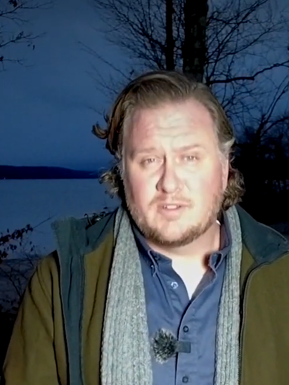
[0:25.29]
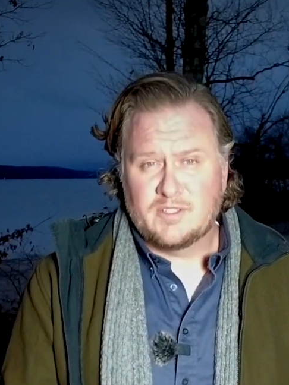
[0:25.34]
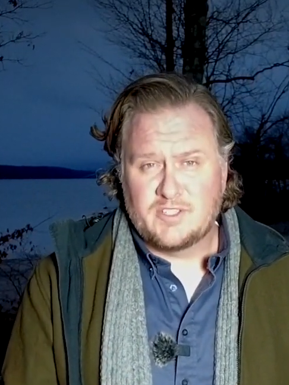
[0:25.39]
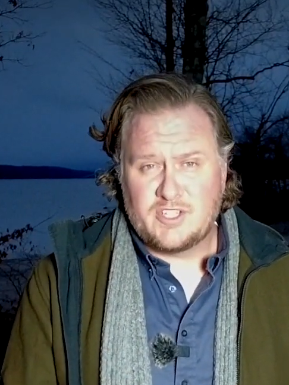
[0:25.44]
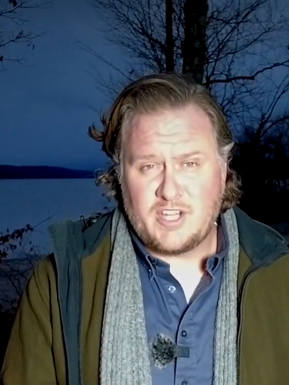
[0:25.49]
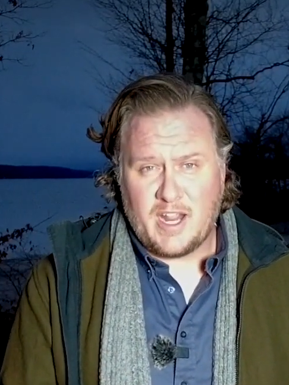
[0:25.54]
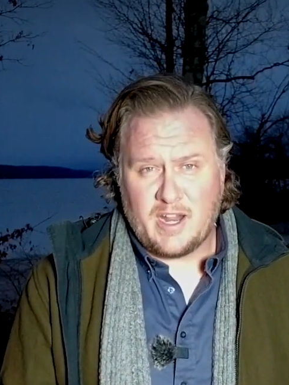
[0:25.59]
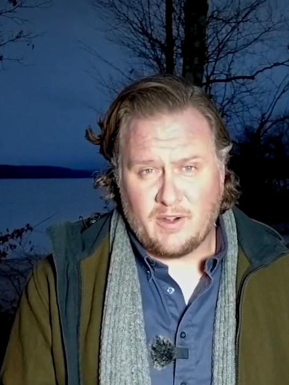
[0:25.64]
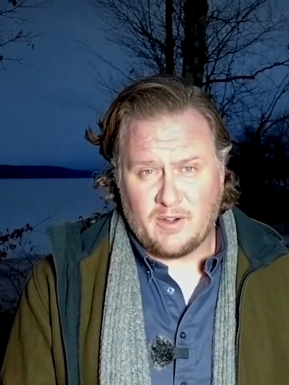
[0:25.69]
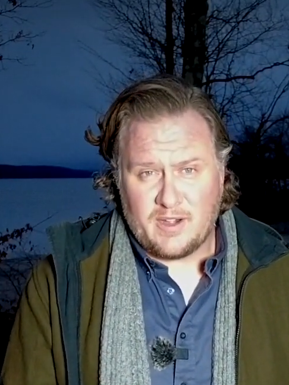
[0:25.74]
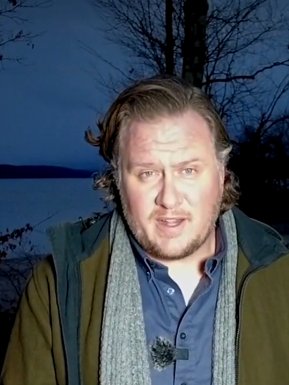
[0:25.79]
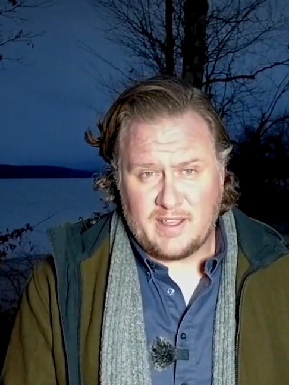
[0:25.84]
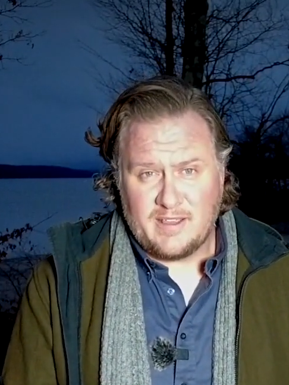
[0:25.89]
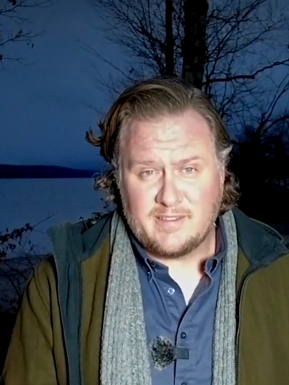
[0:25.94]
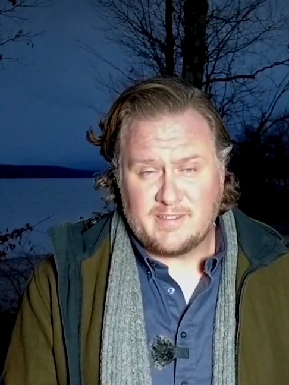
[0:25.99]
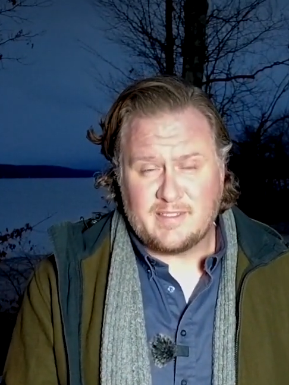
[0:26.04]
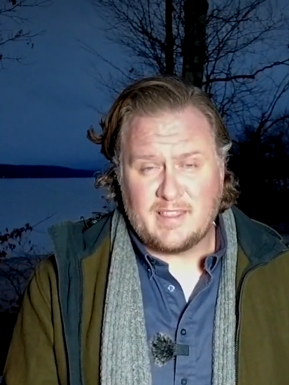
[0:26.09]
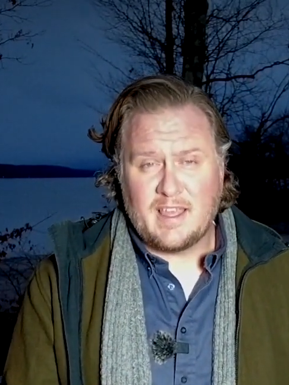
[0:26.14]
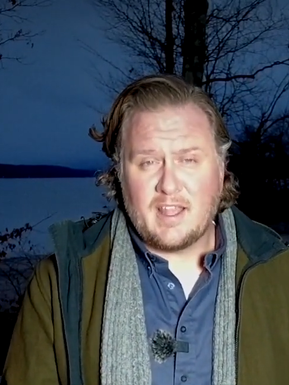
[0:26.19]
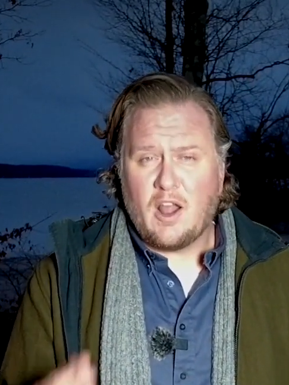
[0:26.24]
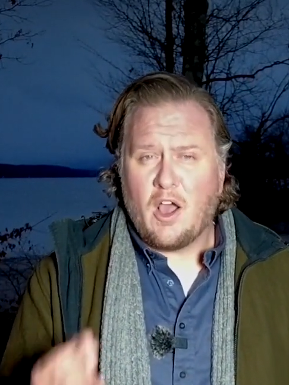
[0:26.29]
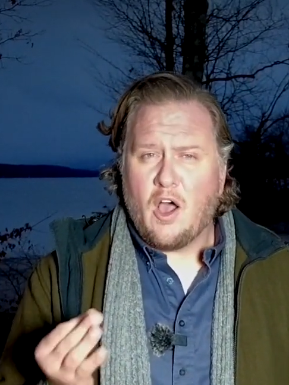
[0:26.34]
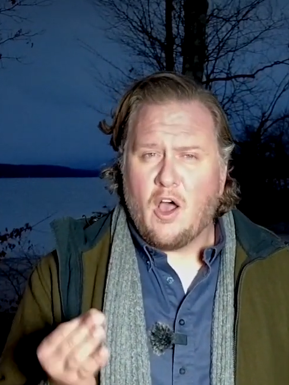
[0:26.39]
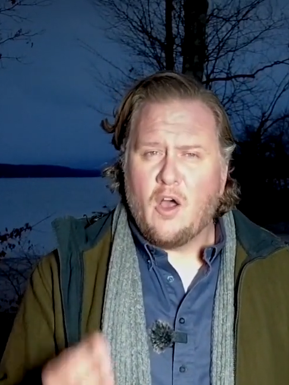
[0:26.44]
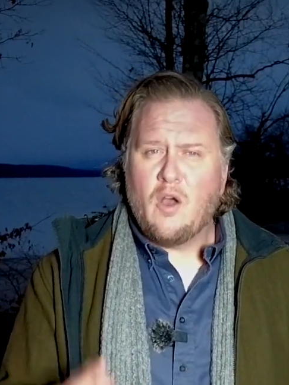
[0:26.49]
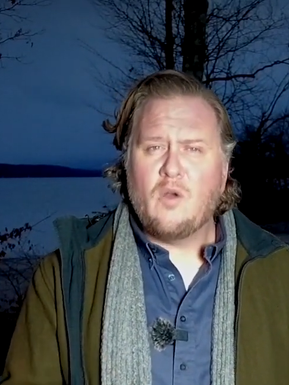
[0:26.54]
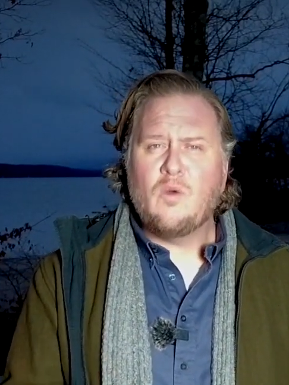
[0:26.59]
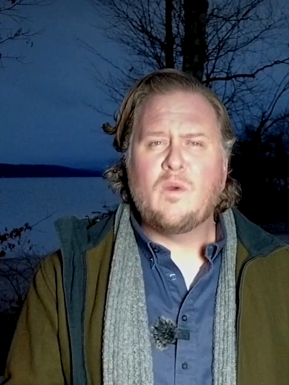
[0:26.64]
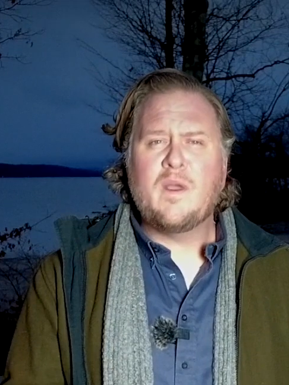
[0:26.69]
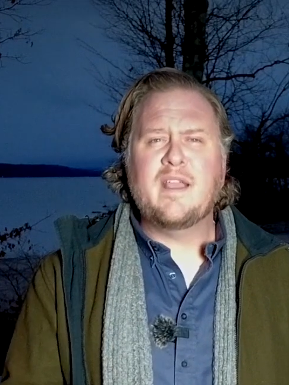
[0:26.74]
charities that
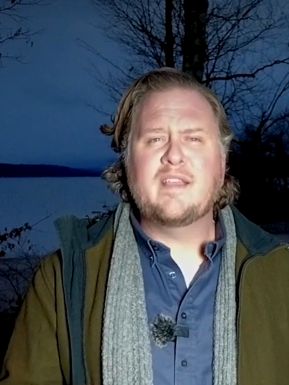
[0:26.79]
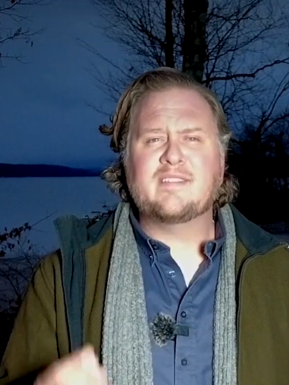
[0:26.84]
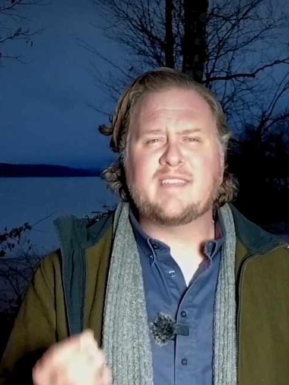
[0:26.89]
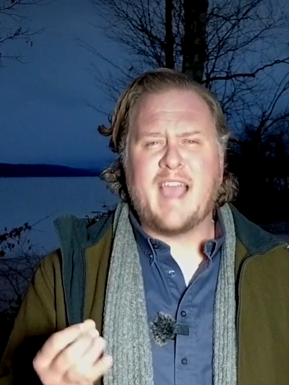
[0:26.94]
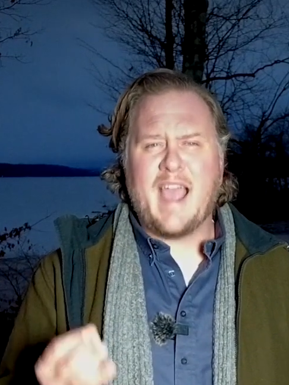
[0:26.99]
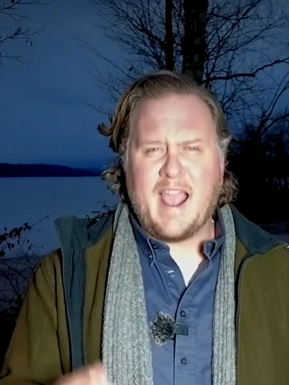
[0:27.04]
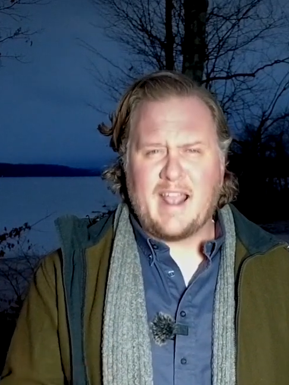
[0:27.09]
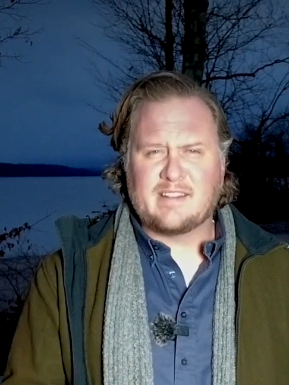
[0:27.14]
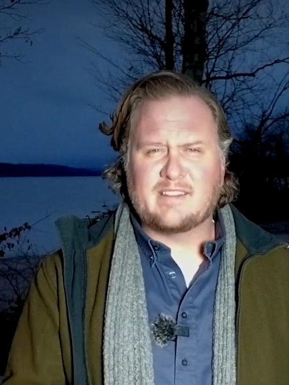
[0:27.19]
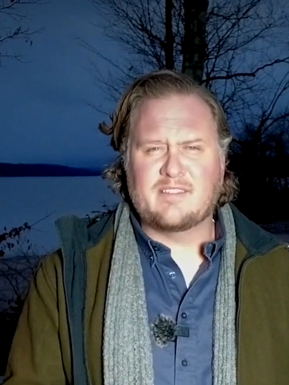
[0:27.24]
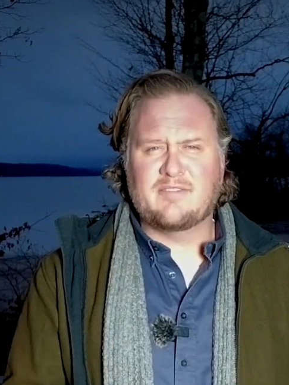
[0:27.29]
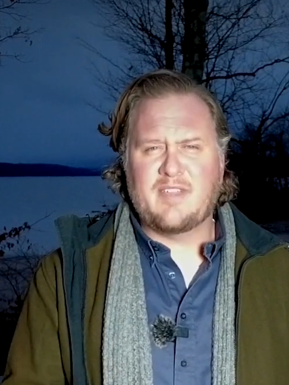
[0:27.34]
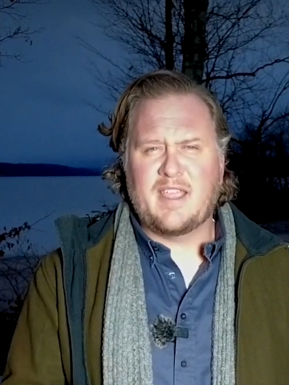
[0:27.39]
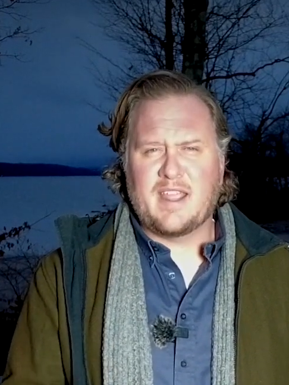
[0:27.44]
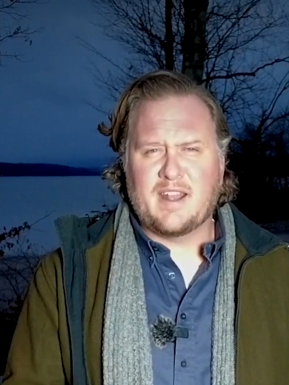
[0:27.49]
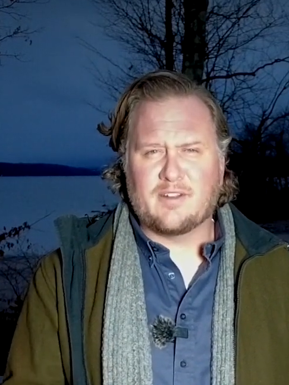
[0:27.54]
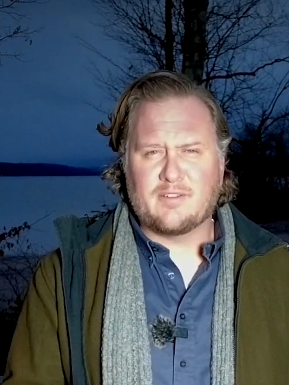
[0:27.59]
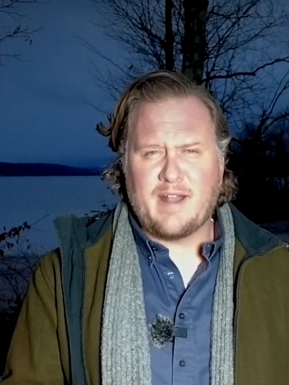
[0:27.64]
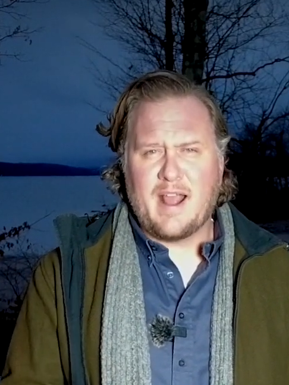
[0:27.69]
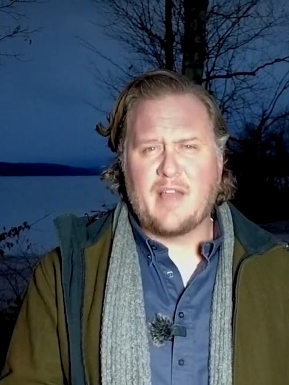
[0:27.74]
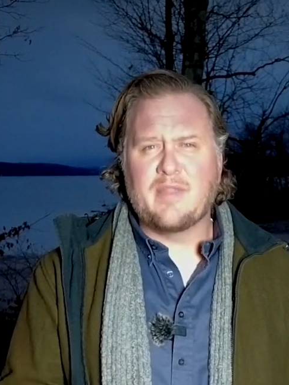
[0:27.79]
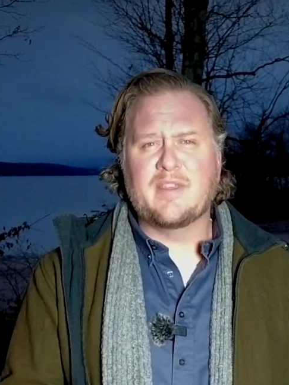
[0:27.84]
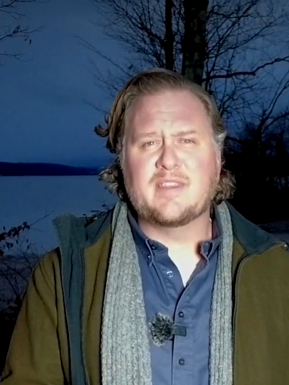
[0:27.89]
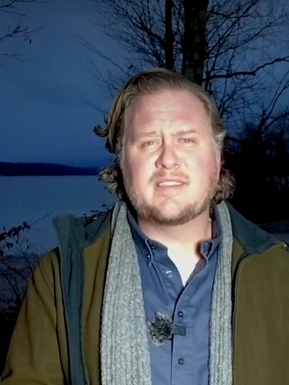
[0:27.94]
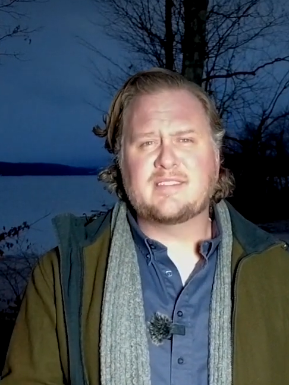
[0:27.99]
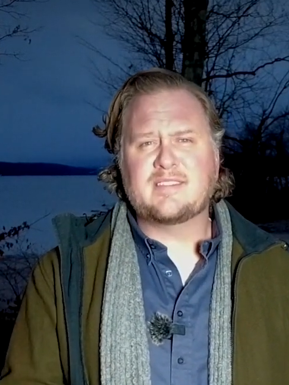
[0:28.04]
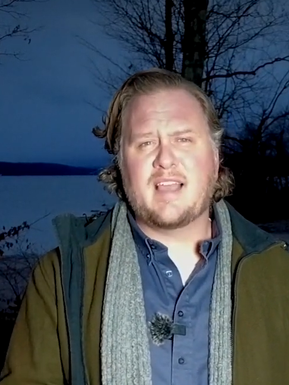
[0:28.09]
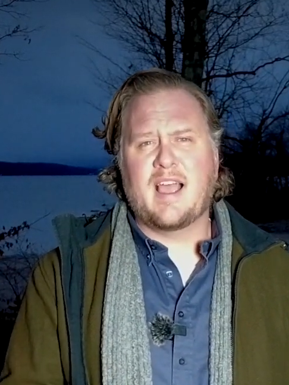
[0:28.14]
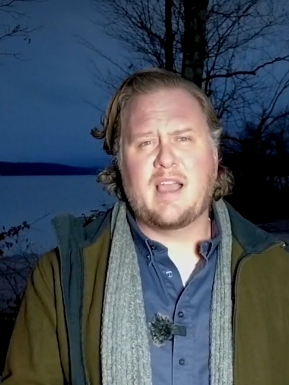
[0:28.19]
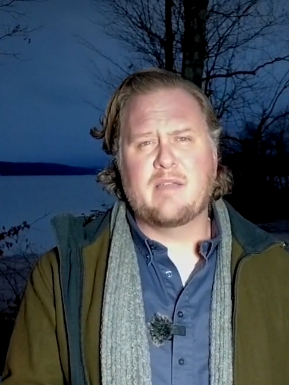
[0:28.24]
always activate around
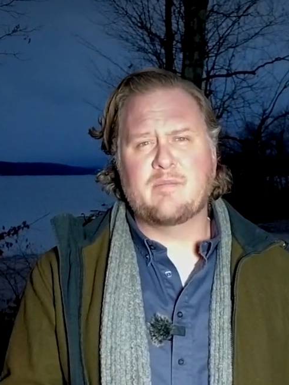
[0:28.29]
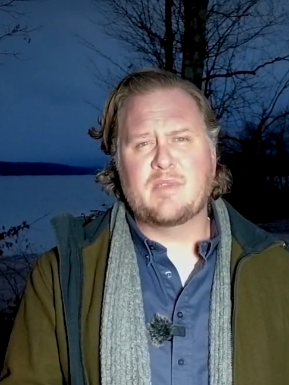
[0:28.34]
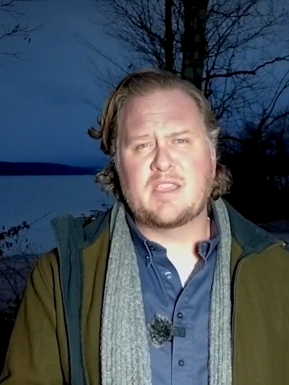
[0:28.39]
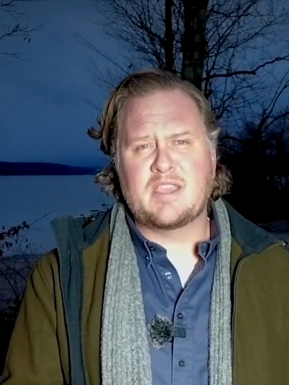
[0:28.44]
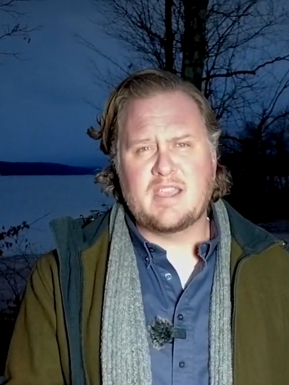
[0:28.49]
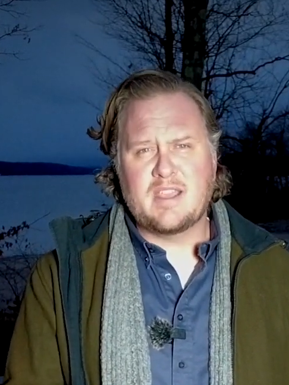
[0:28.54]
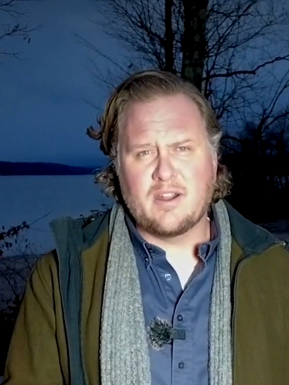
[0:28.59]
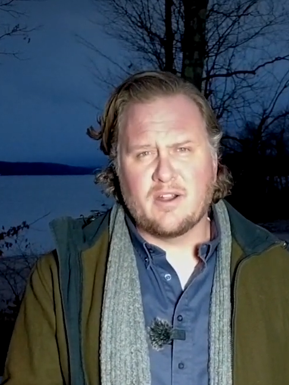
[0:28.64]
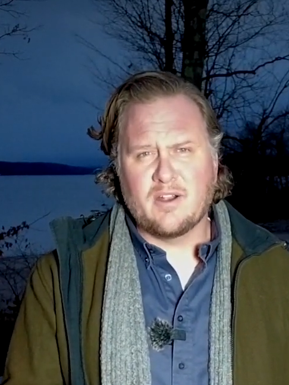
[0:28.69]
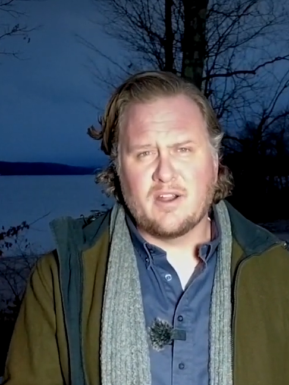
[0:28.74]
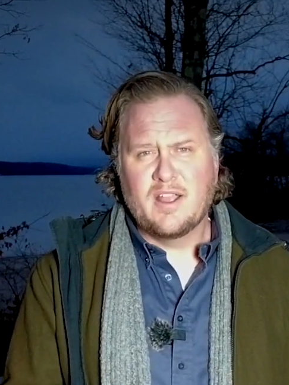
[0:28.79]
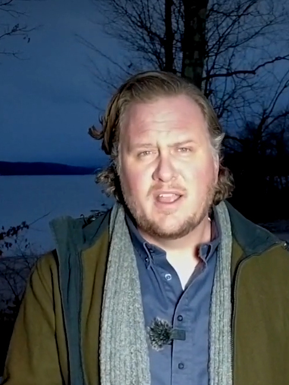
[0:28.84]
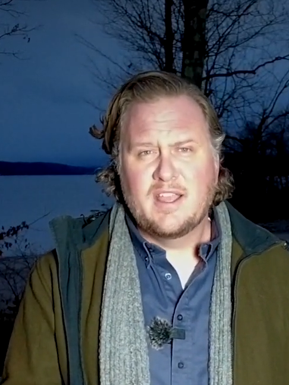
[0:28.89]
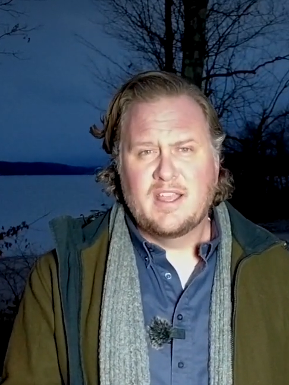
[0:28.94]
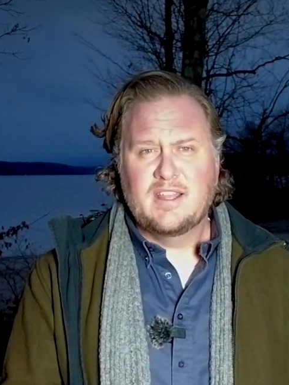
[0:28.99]
this time of year